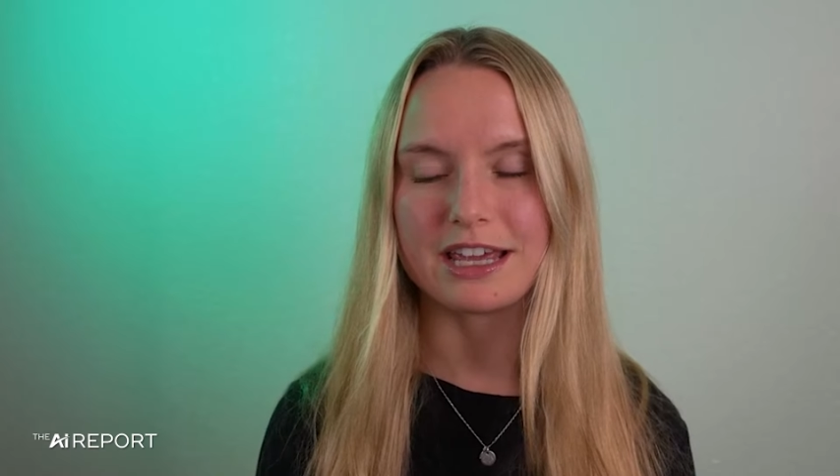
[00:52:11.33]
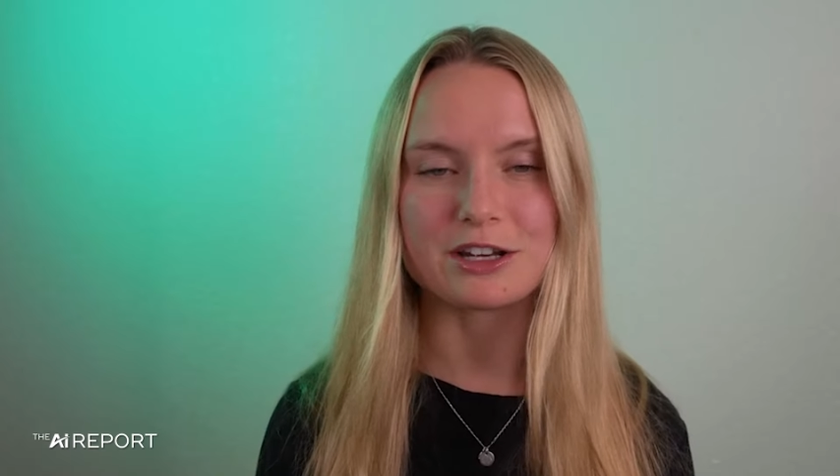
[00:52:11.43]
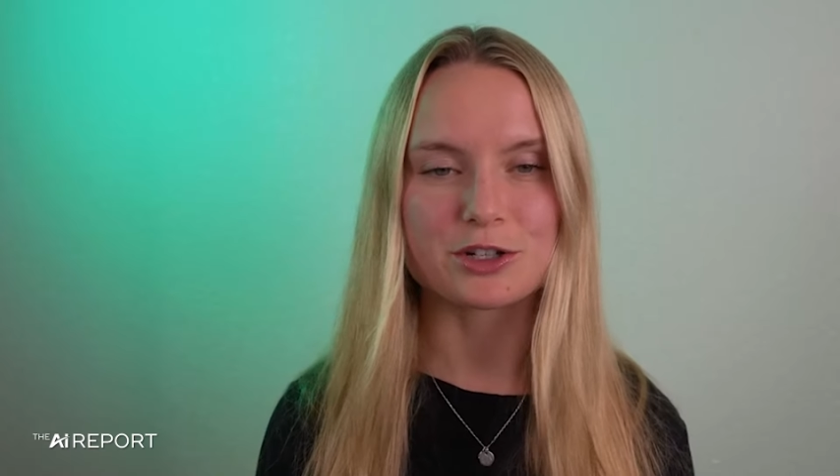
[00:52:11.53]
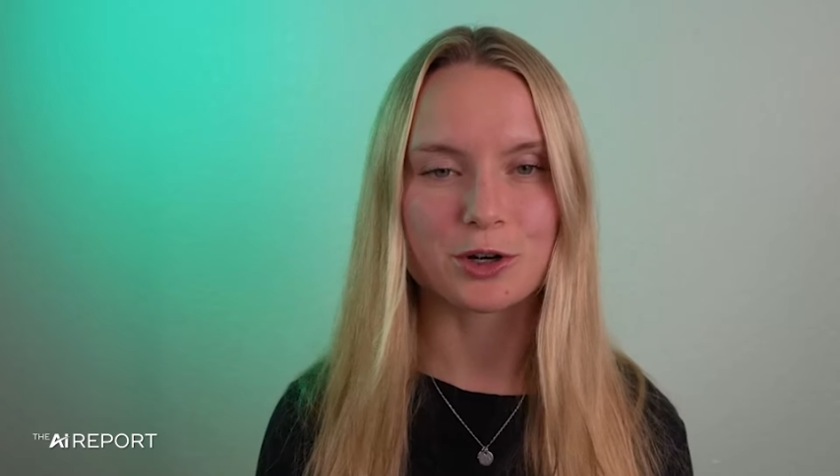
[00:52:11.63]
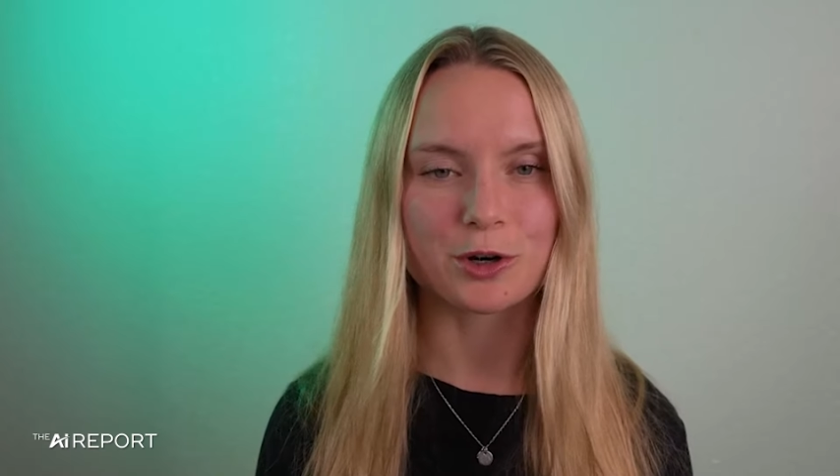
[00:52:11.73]

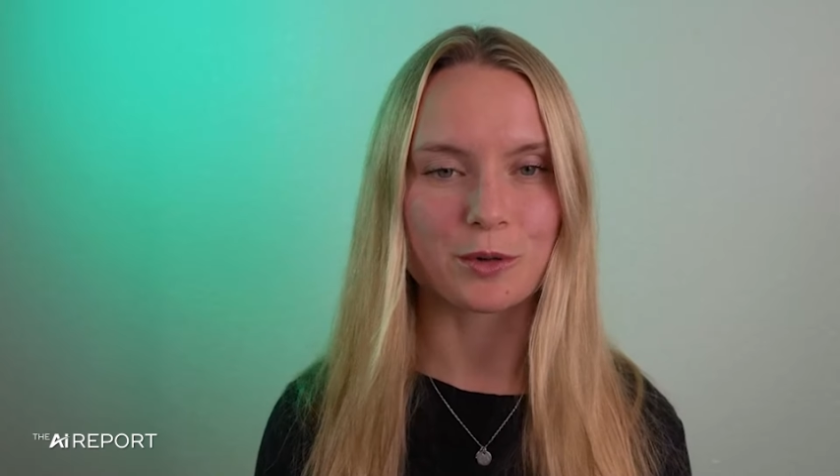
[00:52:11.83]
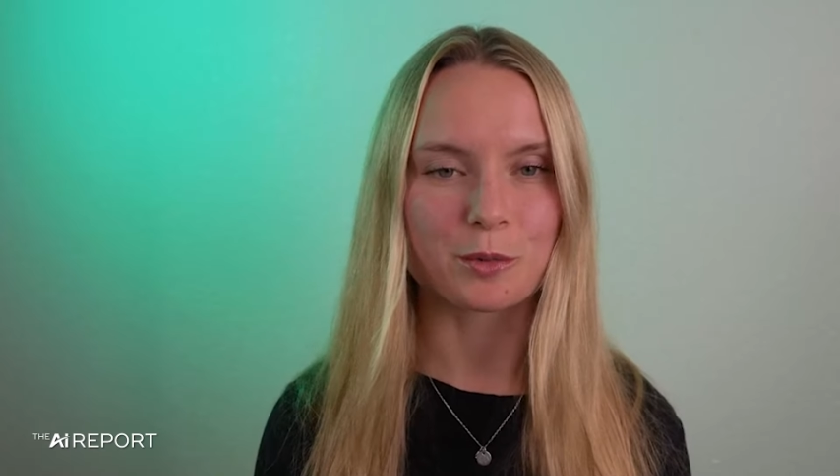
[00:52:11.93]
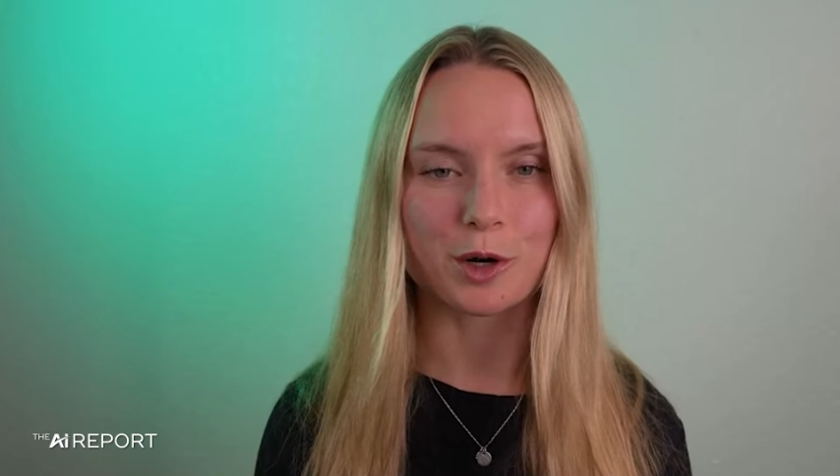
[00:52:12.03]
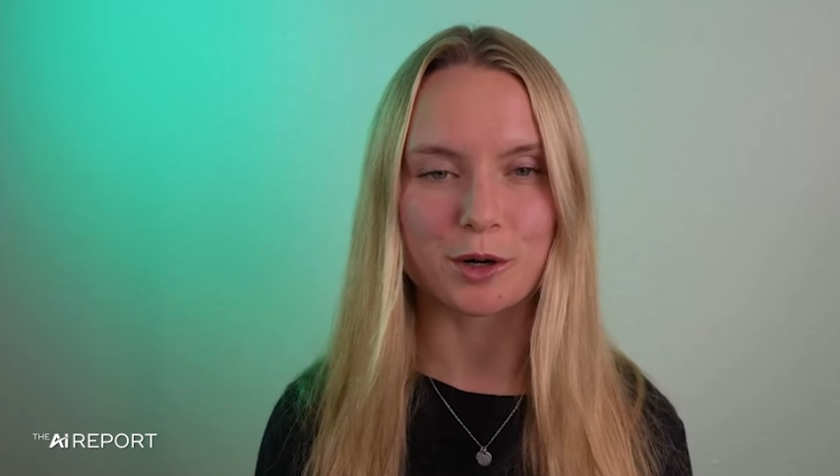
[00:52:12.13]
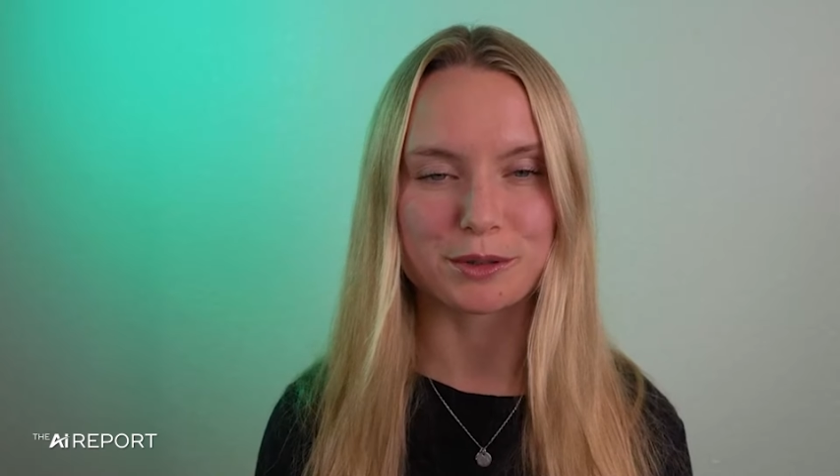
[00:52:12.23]
inter
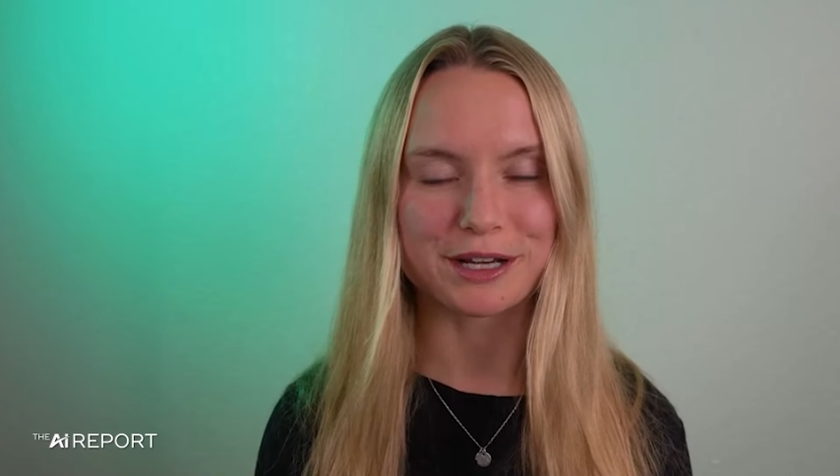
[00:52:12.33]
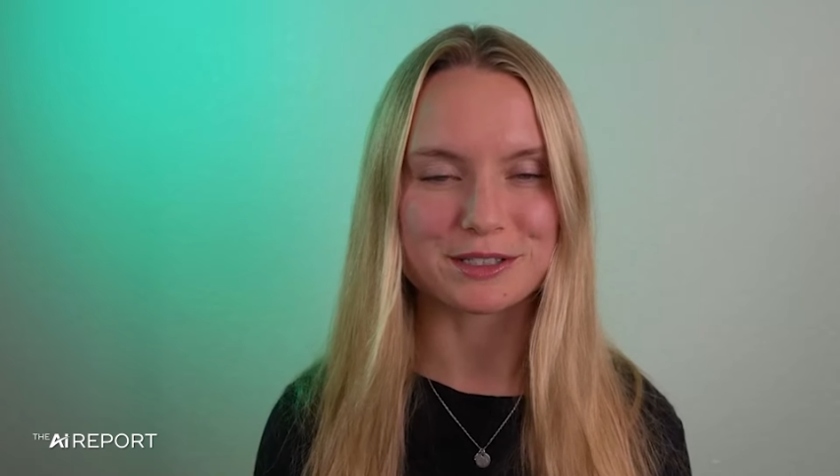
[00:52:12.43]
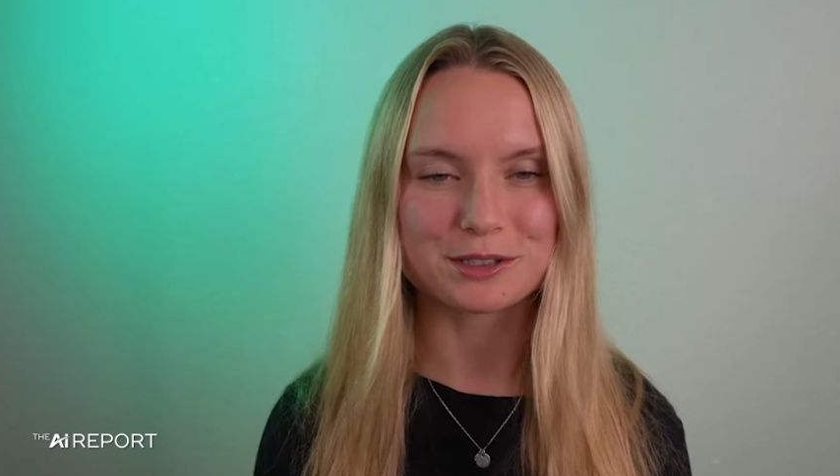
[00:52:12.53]
workplace